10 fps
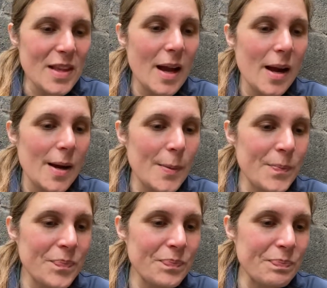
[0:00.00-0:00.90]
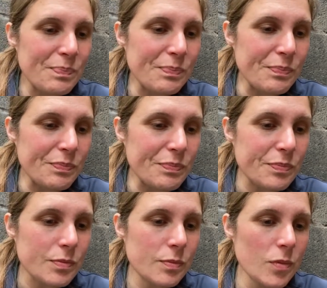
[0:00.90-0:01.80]

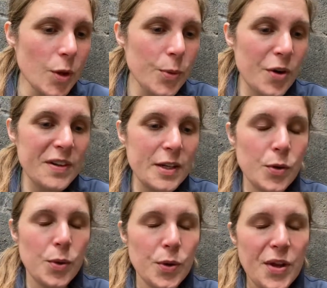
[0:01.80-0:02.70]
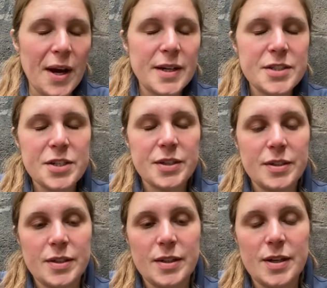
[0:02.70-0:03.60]
We already know that
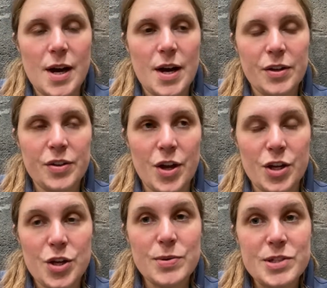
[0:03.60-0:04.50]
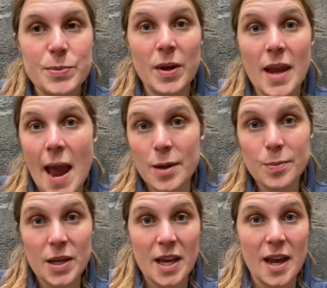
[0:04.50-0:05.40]
Arthur used to be
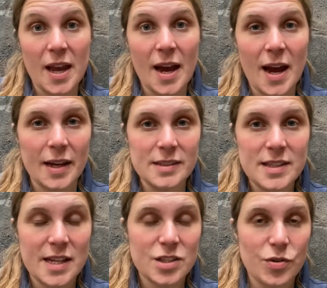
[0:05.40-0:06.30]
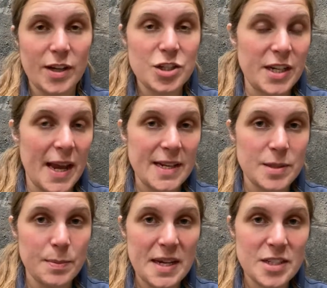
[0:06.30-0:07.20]
NPA, and that's gradually
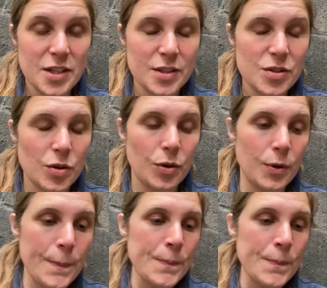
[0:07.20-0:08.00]
getting better, so